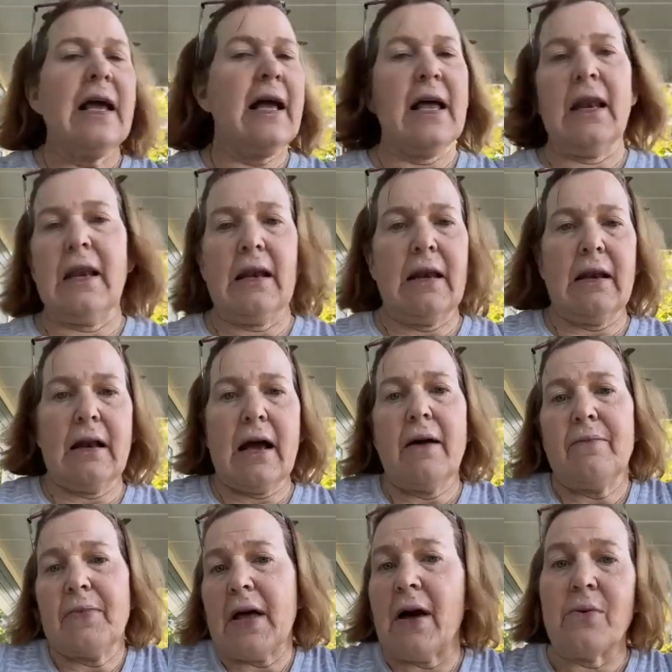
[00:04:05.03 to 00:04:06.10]
and
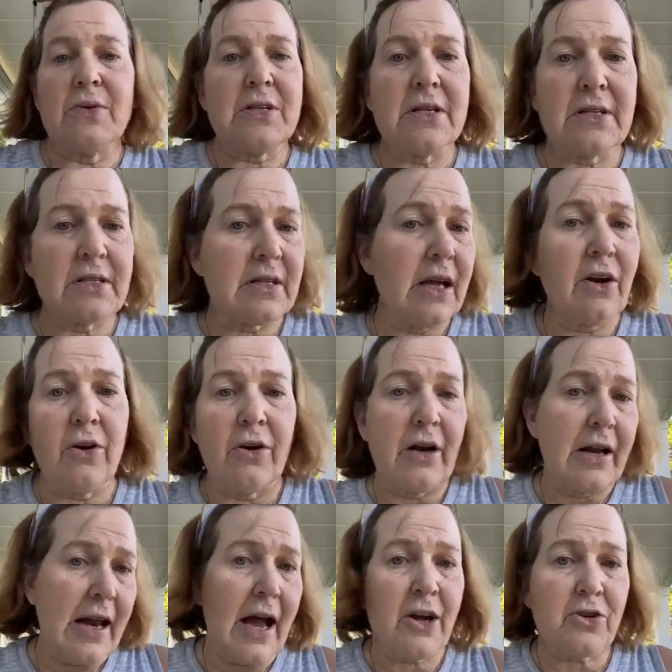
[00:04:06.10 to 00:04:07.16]
I was a singer
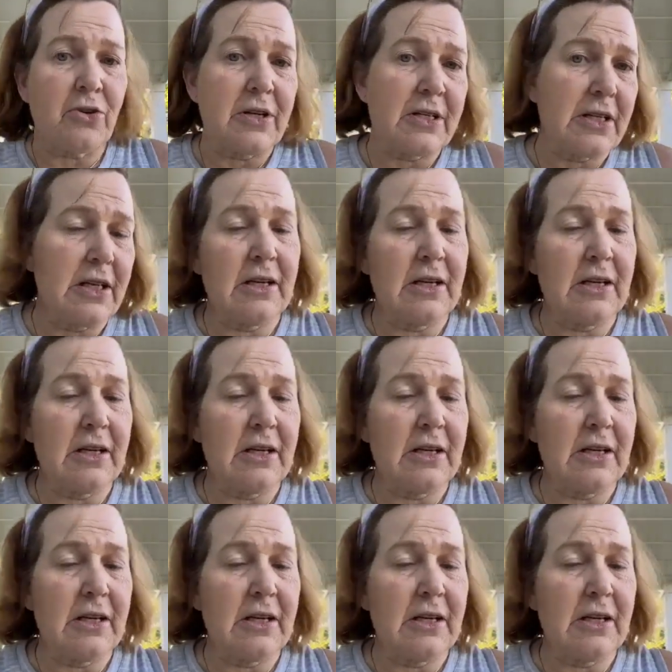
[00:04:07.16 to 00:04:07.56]
and an actress,